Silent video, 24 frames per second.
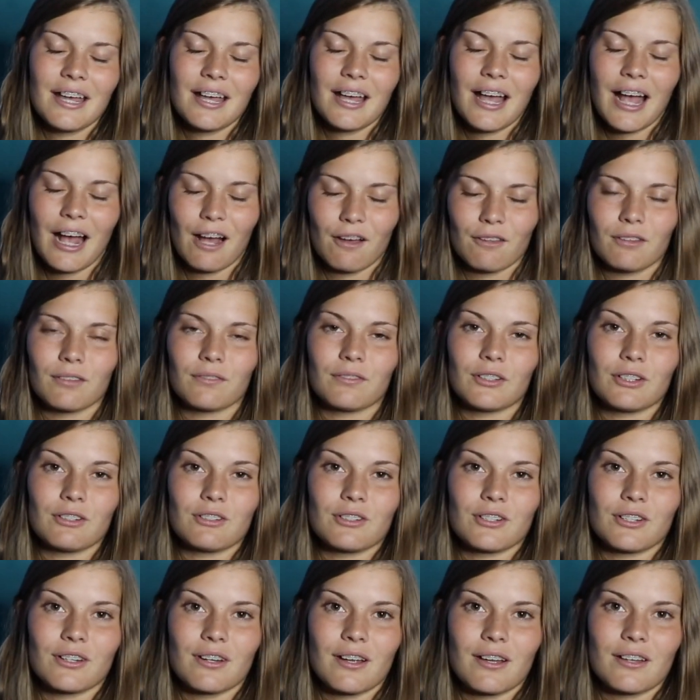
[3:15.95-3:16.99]
how the
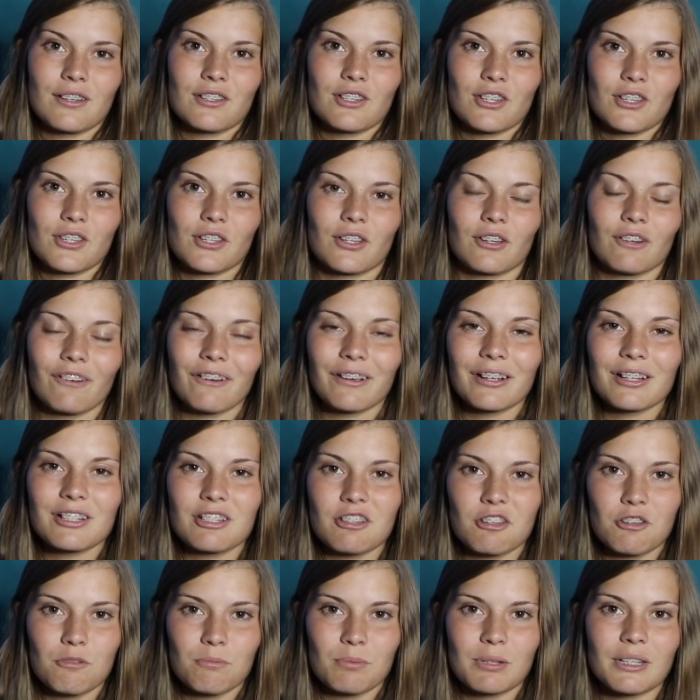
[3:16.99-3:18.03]
future is just going
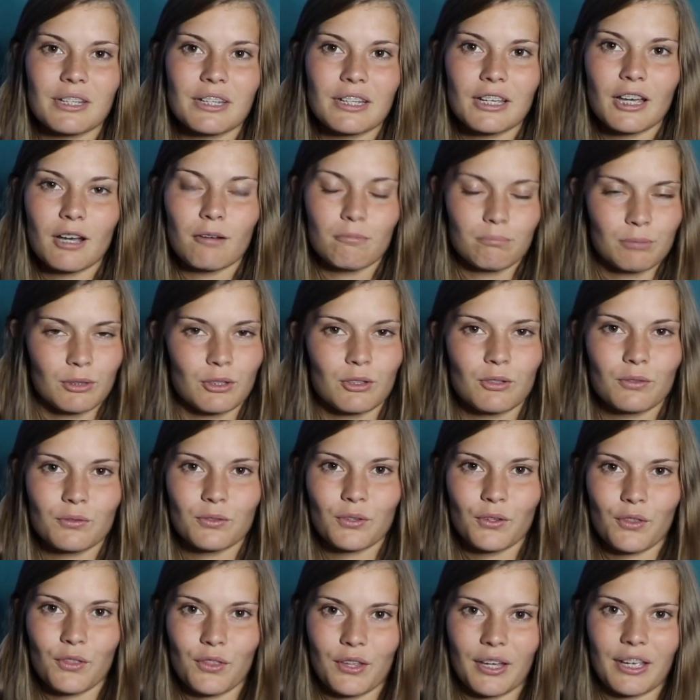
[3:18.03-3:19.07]
to be a
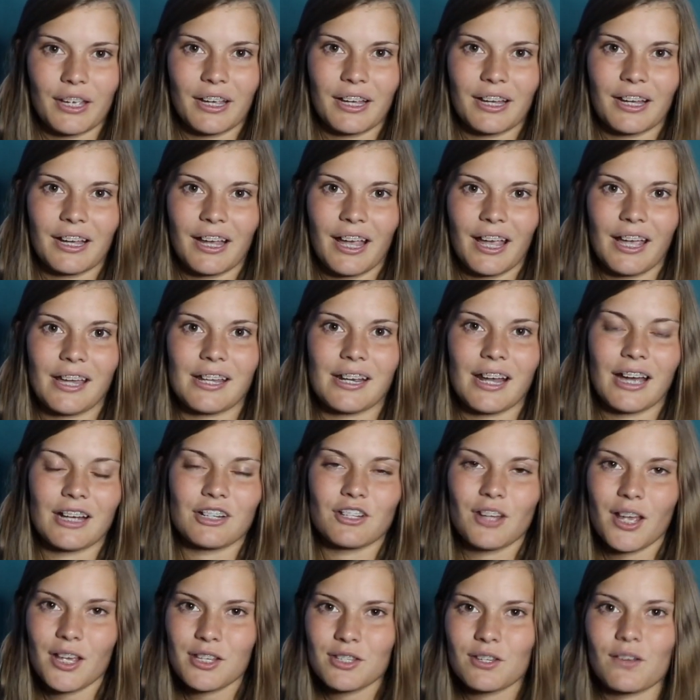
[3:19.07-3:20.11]
beautiful thing, and I
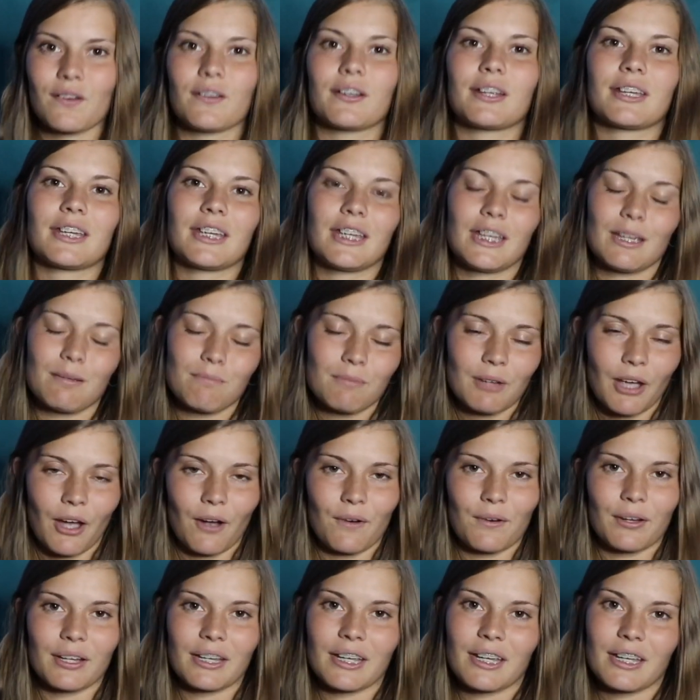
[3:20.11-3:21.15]
just gotta keep
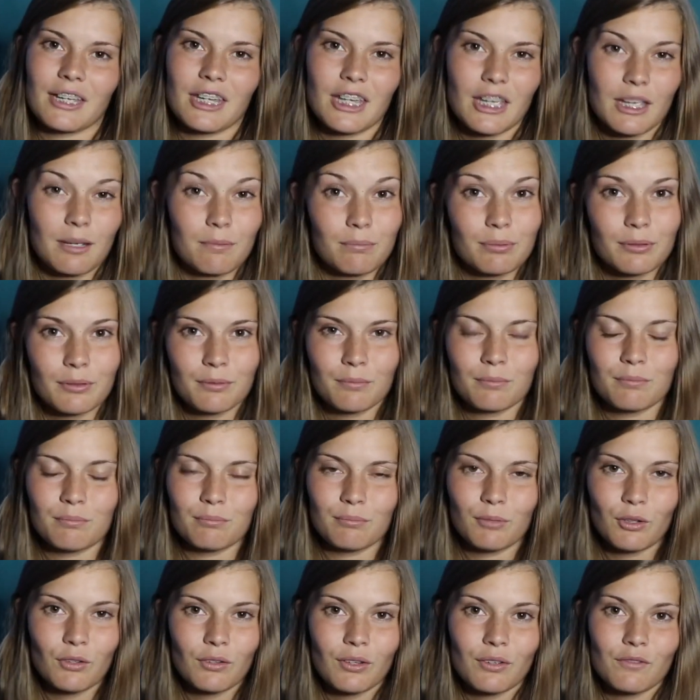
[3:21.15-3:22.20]
going and keep
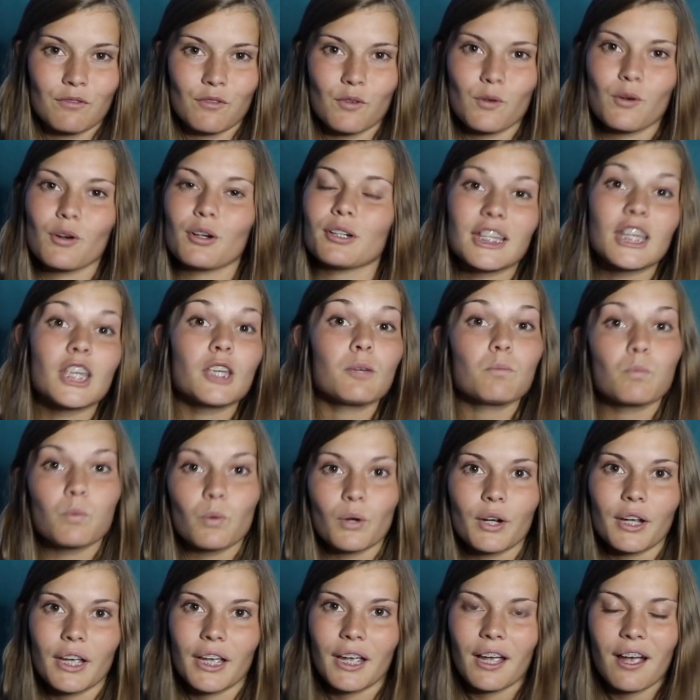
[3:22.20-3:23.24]
moving forward, keep
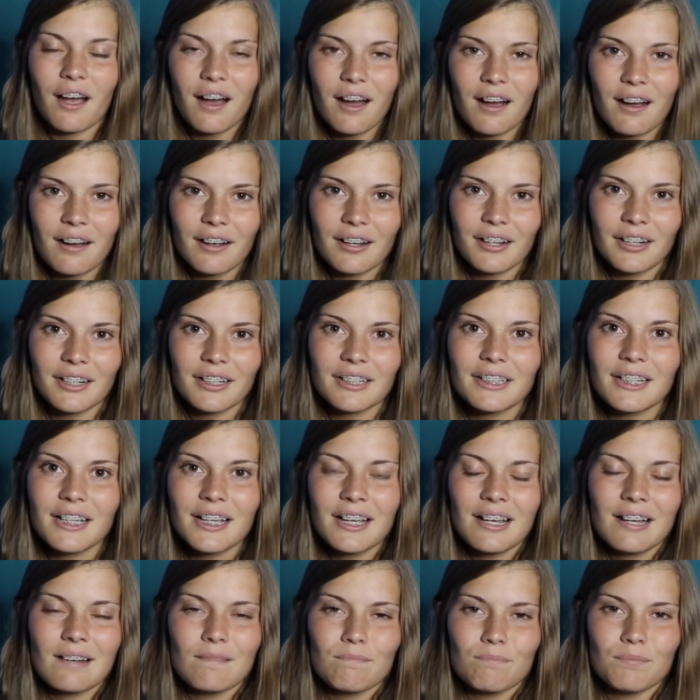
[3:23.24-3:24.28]
working hard,
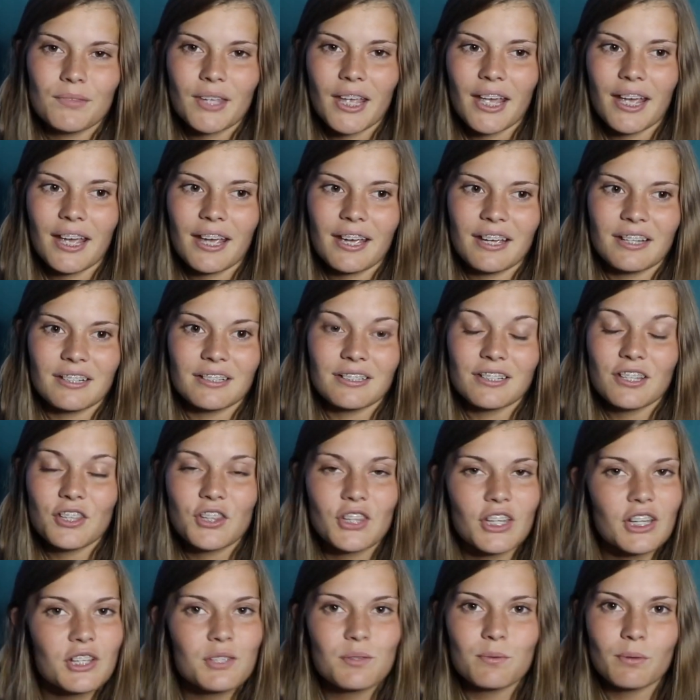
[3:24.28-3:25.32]
and
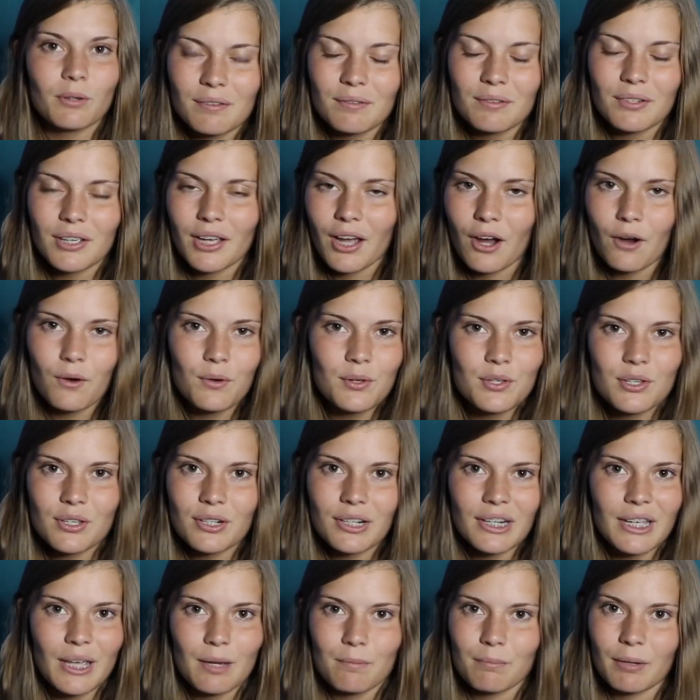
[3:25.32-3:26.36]
things are always
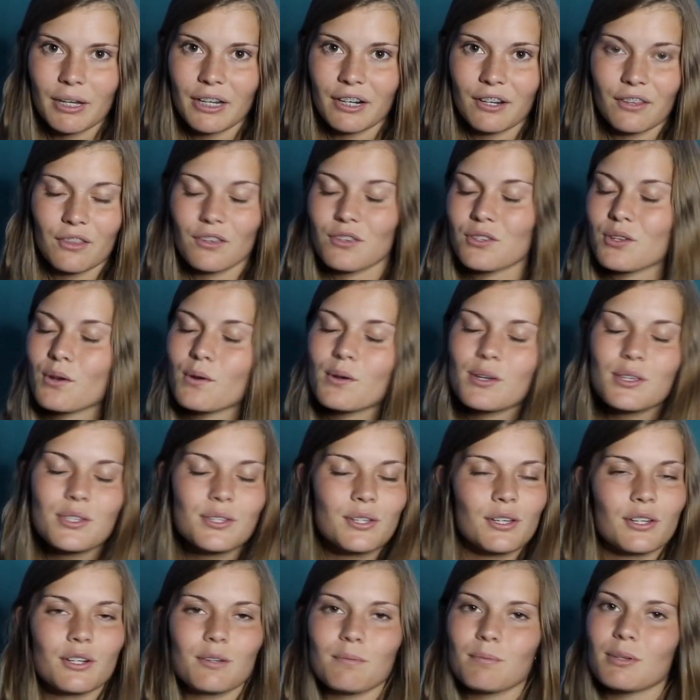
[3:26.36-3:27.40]
gonna get better. There's always
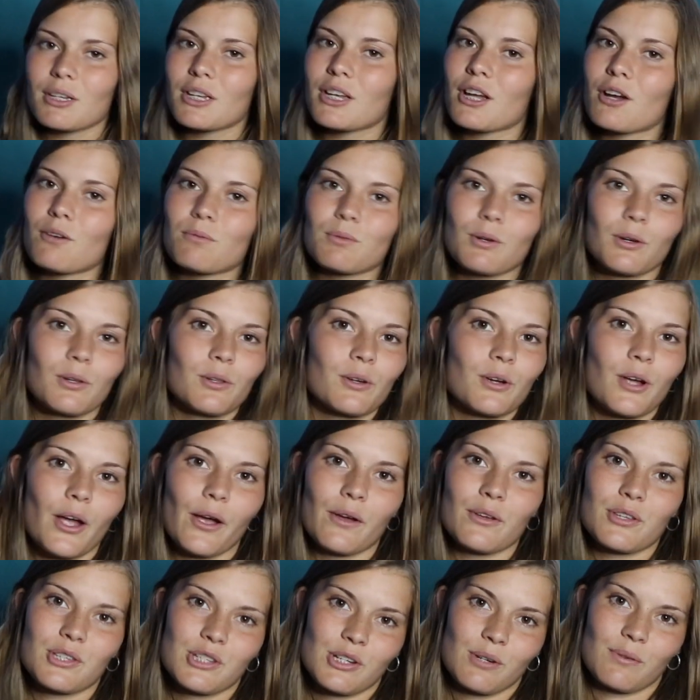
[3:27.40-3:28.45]
gonna be a roller
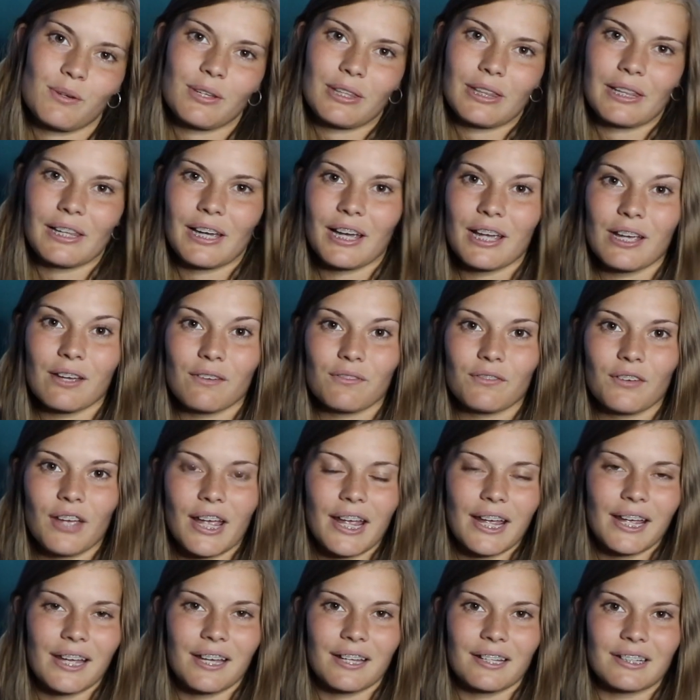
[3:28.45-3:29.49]
coaster with life,
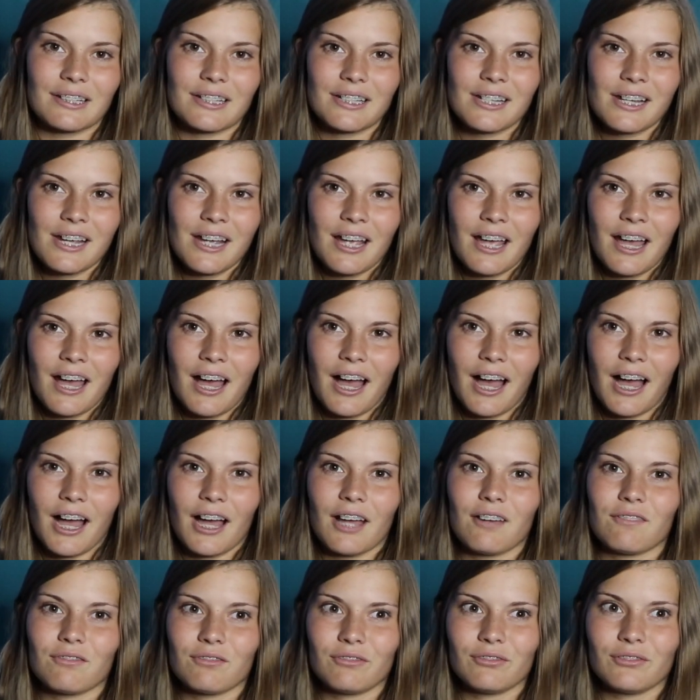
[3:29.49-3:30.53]
and
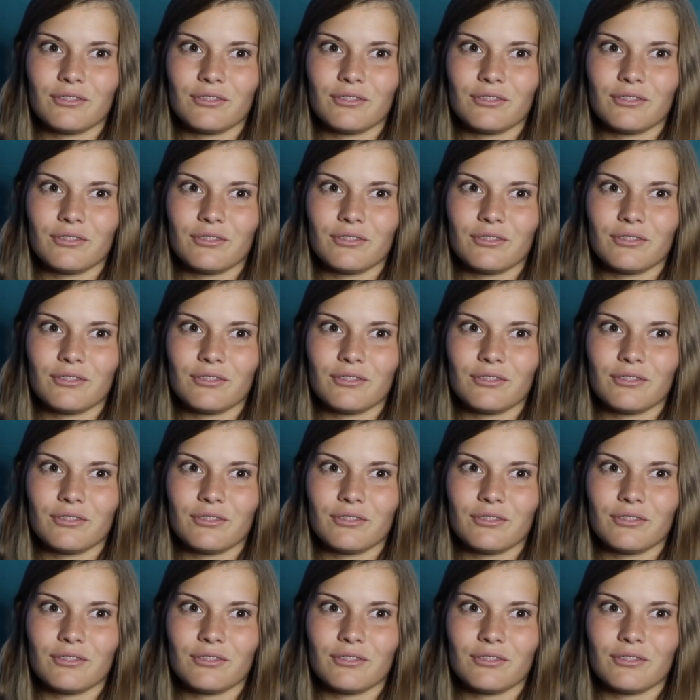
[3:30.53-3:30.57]
I've